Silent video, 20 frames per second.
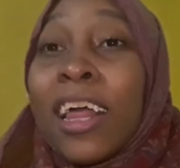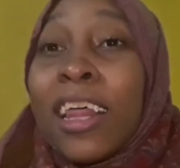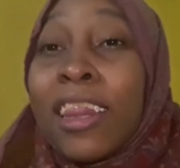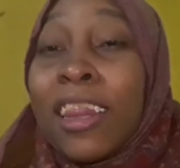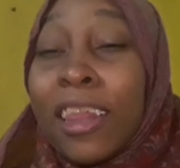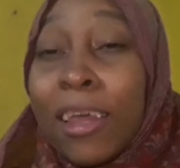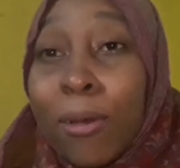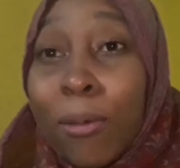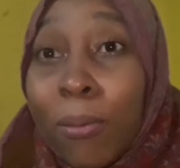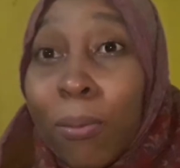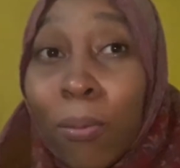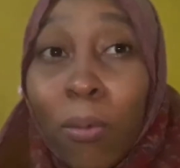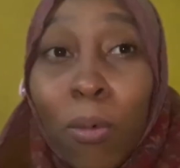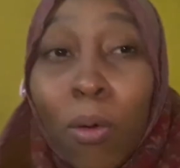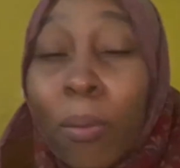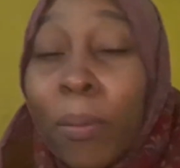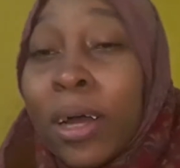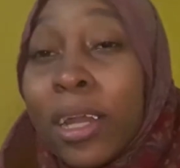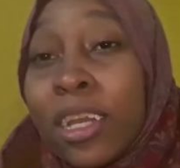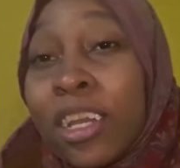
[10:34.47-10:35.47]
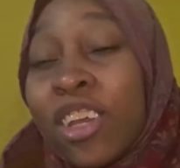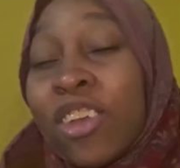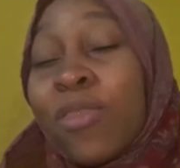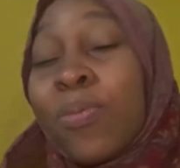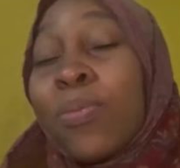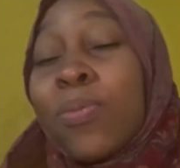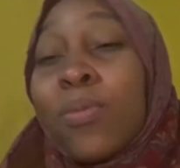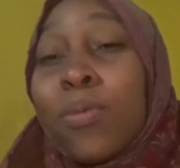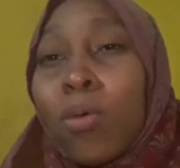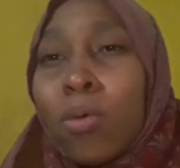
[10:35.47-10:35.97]
the woman, just
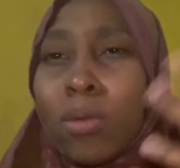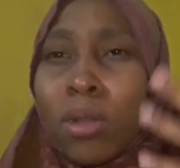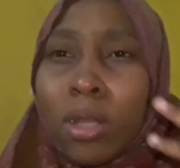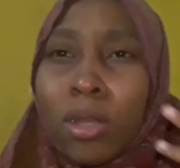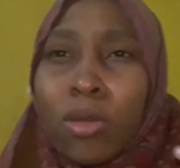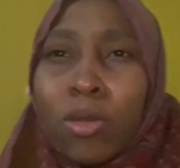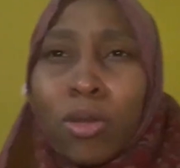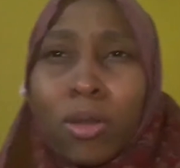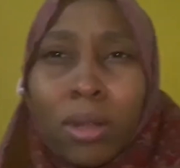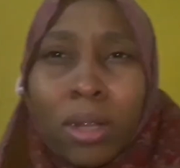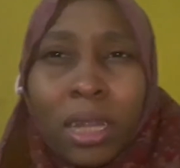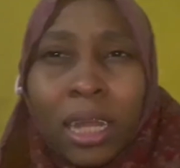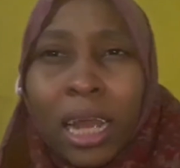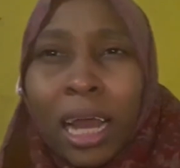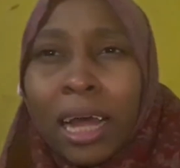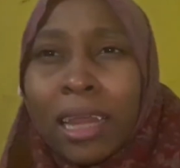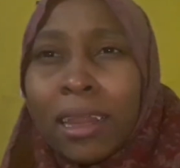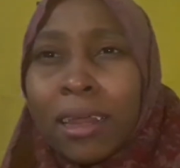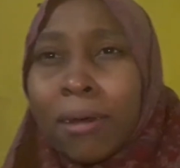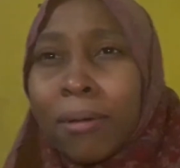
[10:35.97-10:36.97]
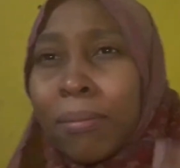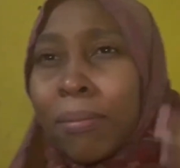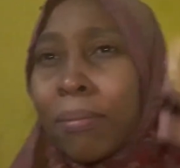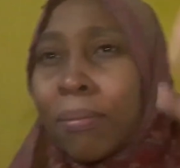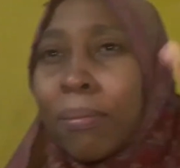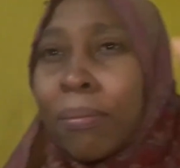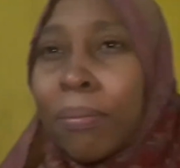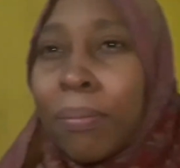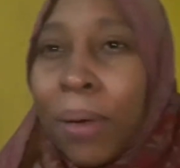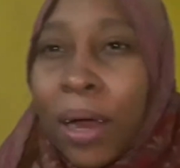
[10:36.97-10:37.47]
or the other
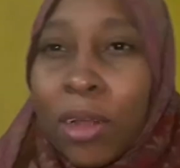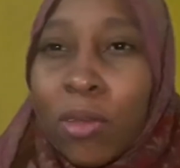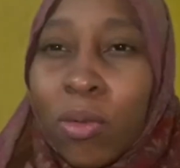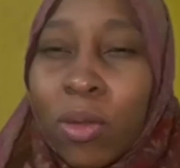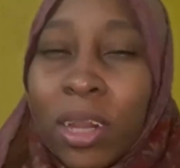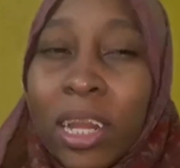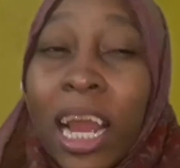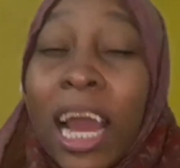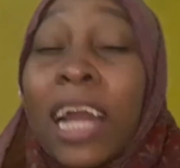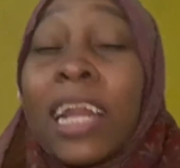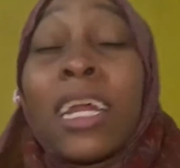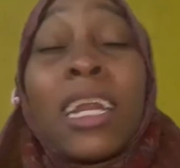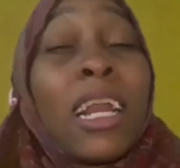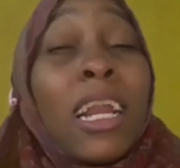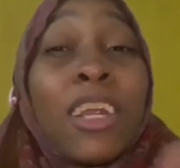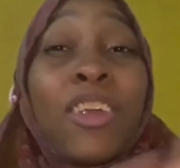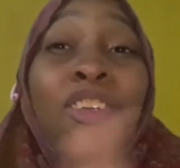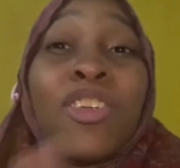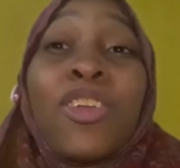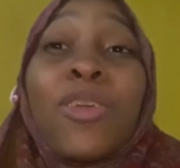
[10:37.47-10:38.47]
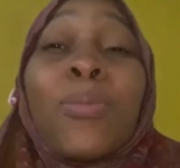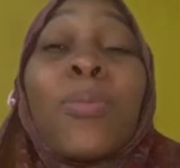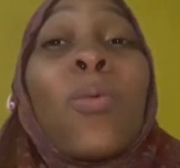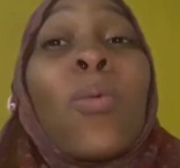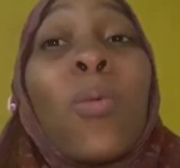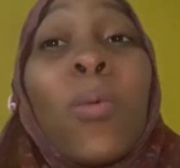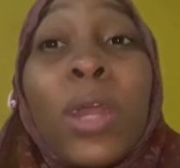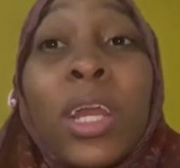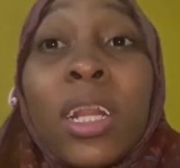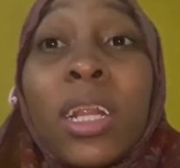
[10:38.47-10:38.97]
person they had a relationship
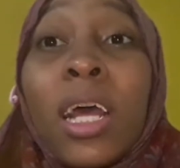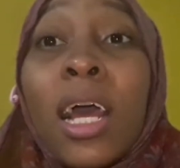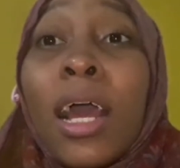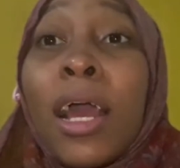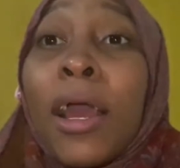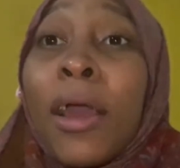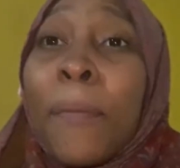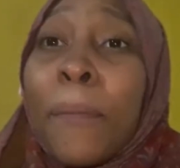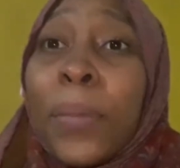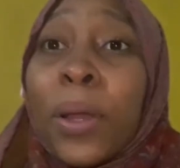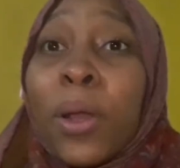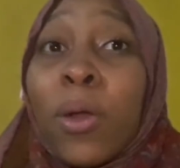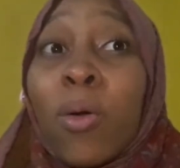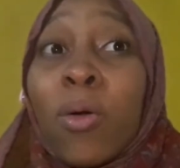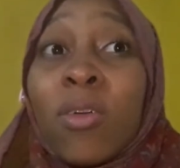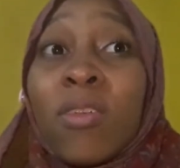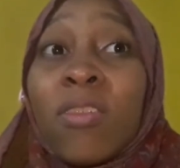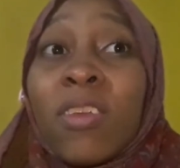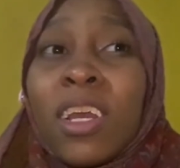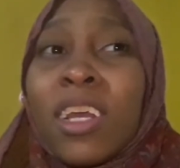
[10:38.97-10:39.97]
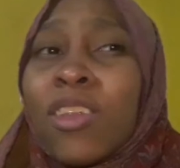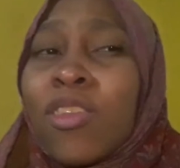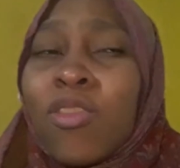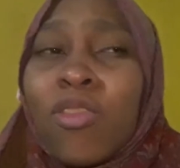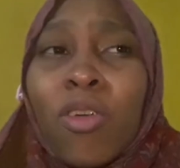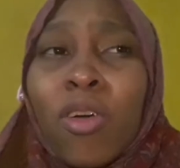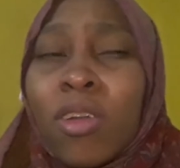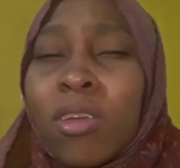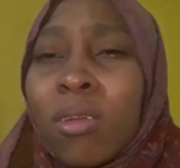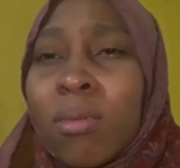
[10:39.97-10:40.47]
with, because it's
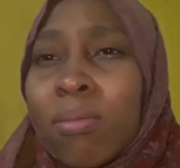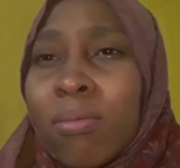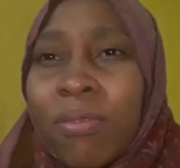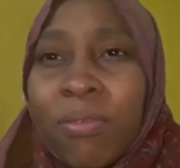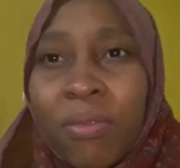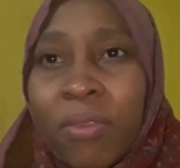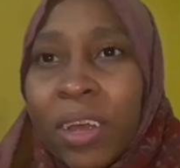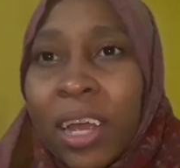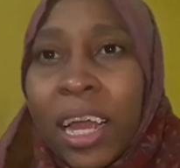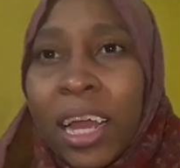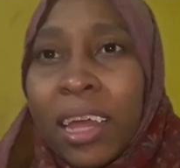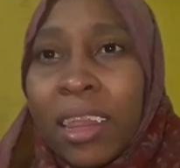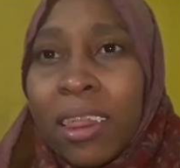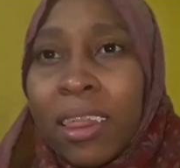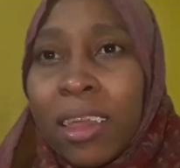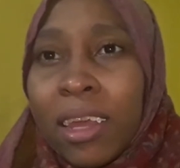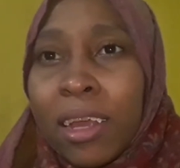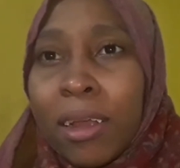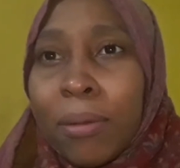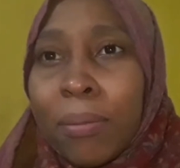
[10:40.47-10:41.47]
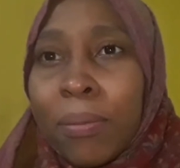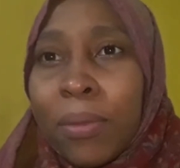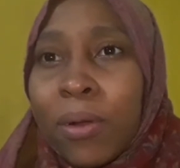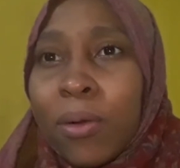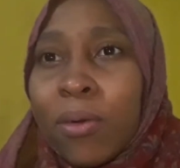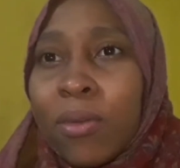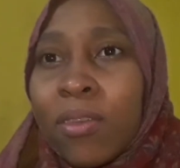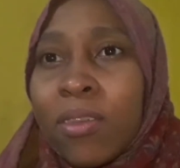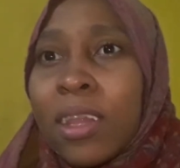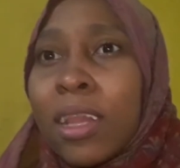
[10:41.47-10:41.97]
not fair, I think,
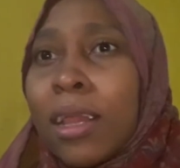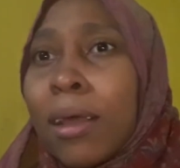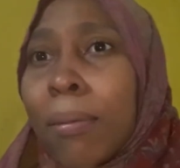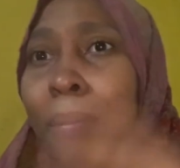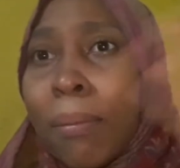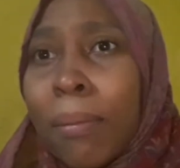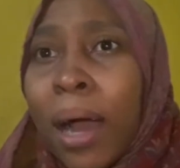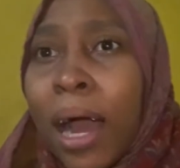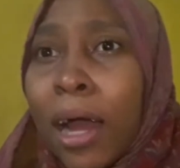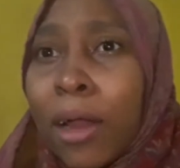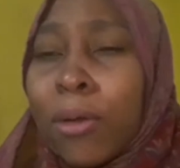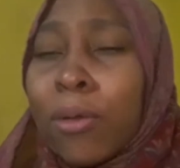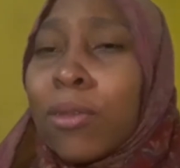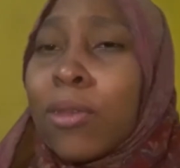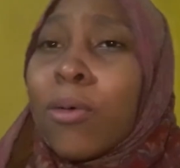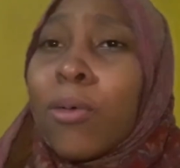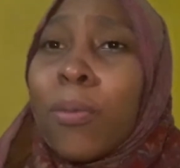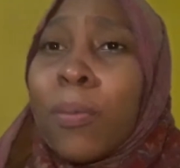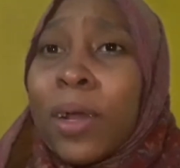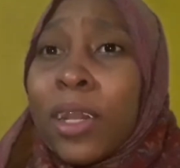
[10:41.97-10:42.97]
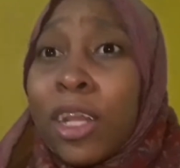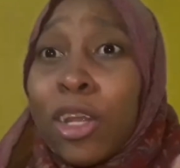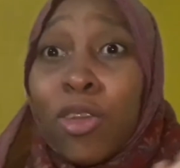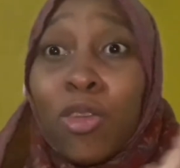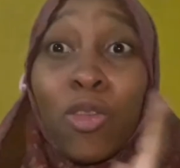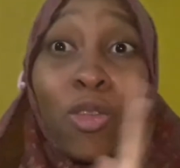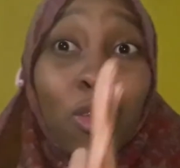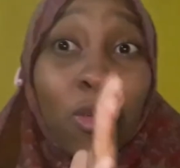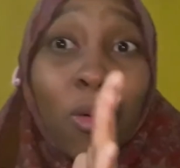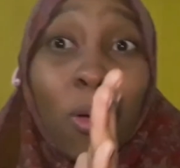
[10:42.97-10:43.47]
because the man or the woman
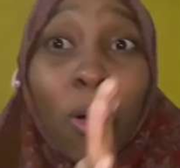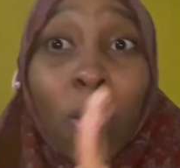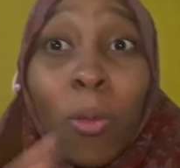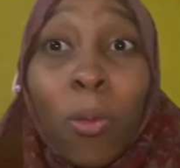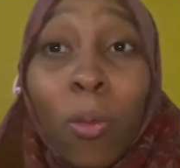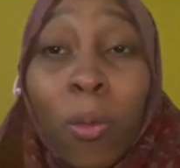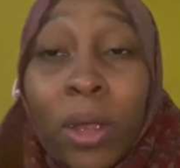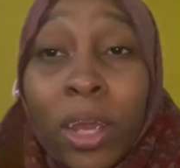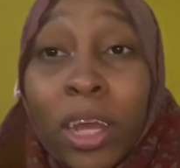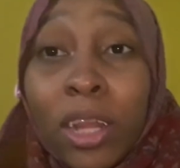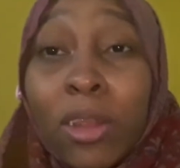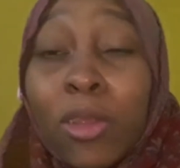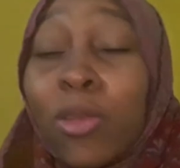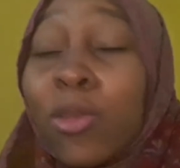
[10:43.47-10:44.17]
that you are with